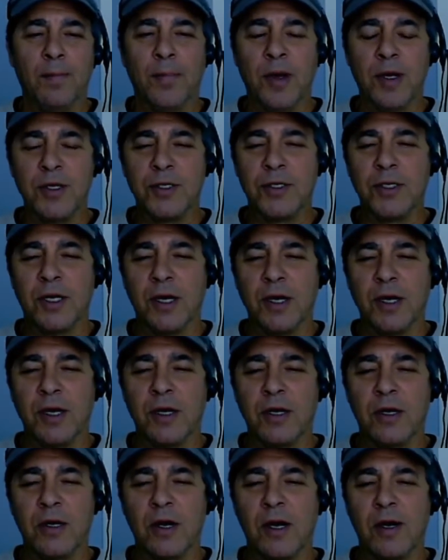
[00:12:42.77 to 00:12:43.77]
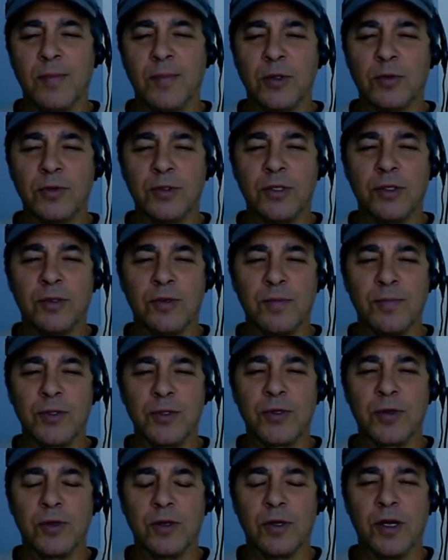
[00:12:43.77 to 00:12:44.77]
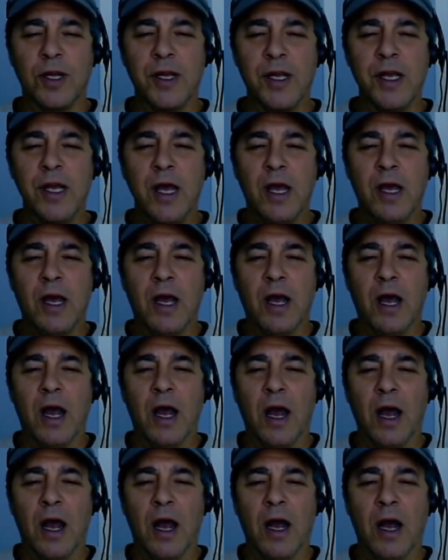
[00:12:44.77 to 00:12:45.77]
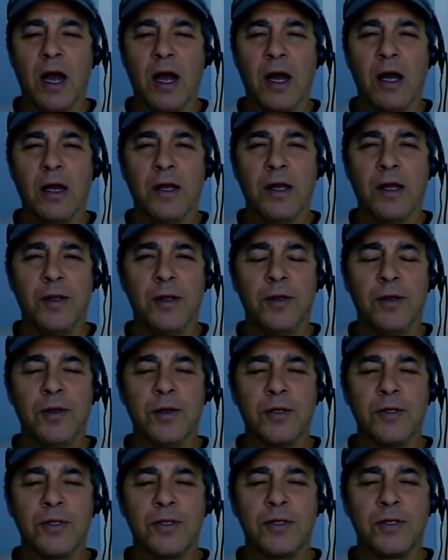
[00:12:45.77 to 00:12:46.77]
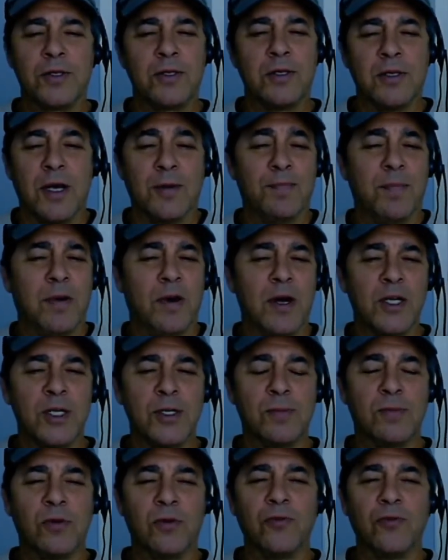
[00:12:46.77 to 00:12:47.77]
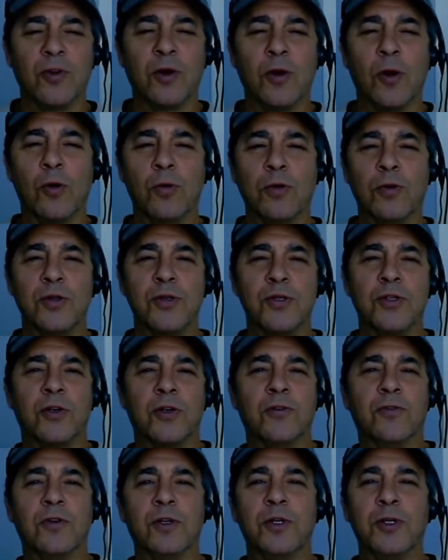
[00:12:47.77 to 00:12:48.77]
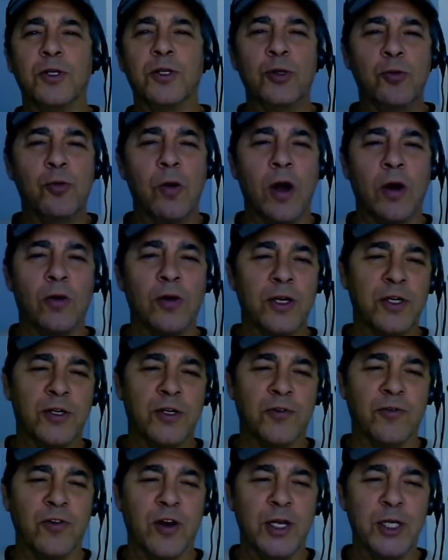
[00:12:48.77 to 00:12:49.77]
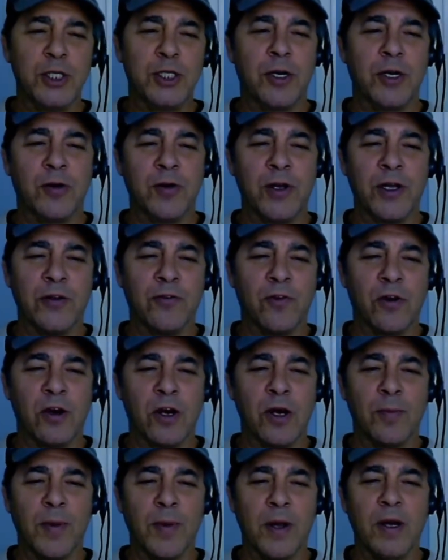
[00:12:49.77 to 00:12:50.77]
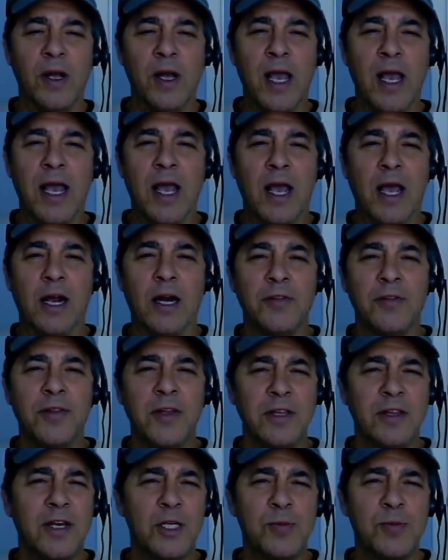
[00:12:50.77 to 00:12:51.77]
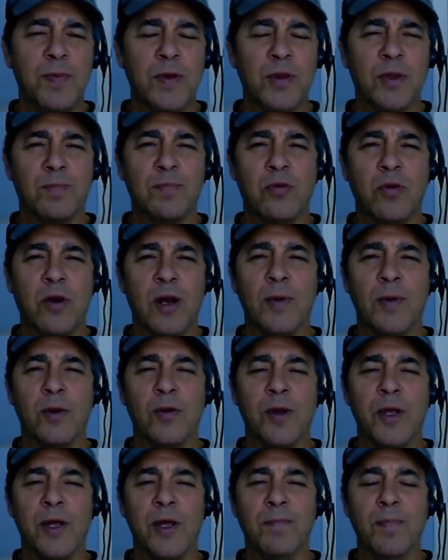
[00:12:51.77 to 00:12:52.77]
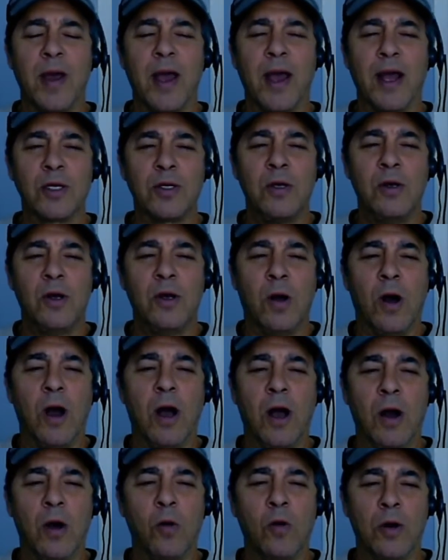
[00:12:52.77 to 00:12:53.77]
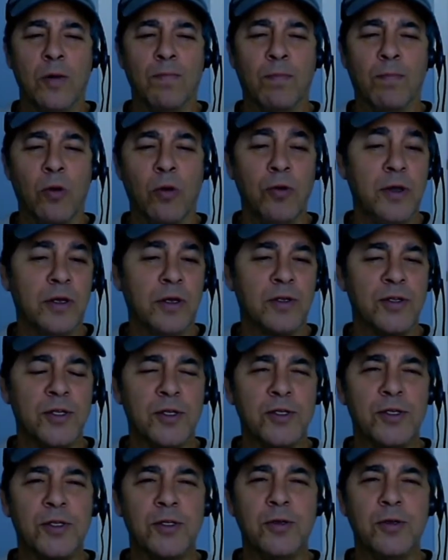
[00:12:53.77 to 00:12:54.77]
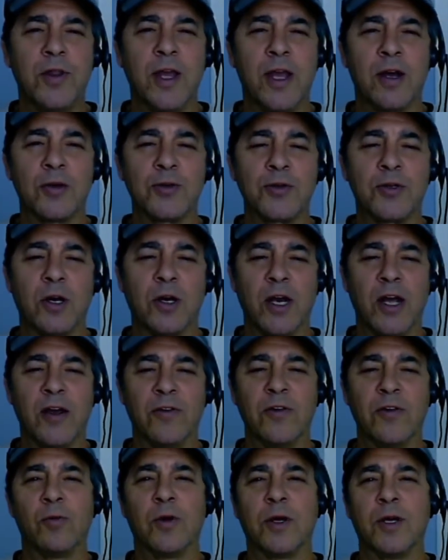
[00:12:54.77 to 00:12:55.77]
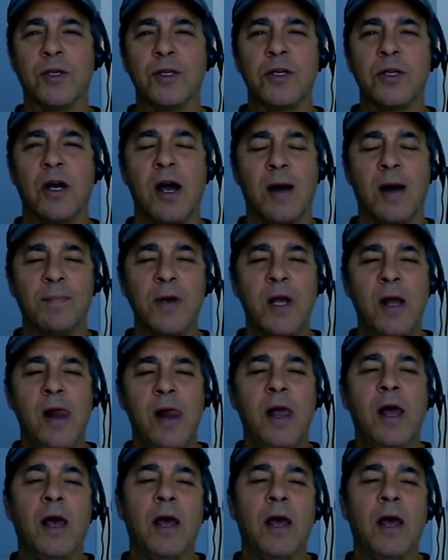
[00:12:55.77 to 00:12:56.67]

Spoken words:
But in nominal terms, certainly, it's not possible for gold and silver to do well in a deflationary environment. And I think that's been the primary impact on bullion since 2011 when it topped.